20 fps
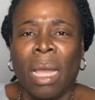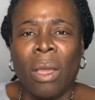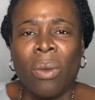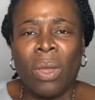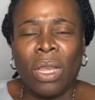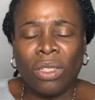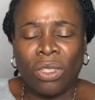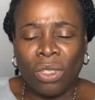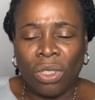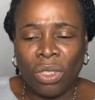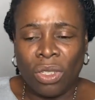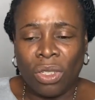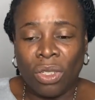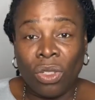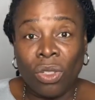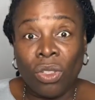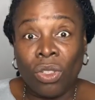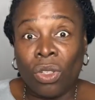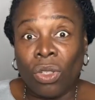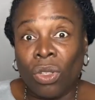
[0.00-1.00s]
my question
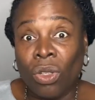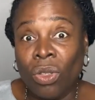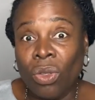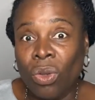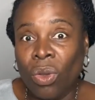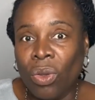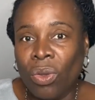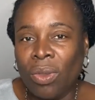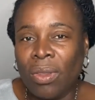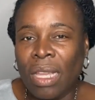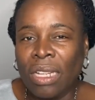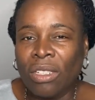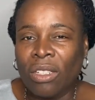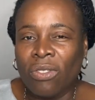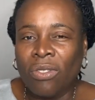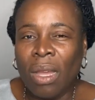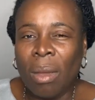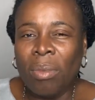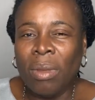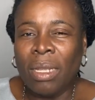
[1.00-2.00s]
to you, do you know
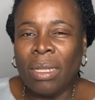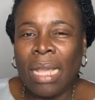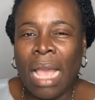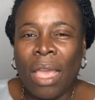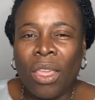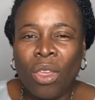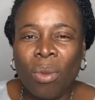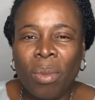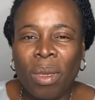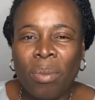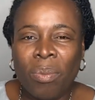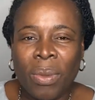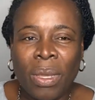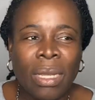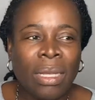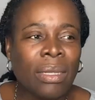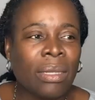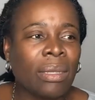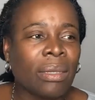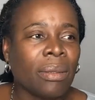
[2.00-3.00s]
that your family, they are human
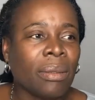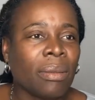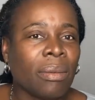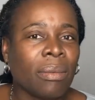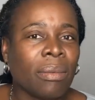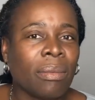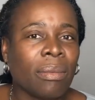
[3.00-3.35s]
beings?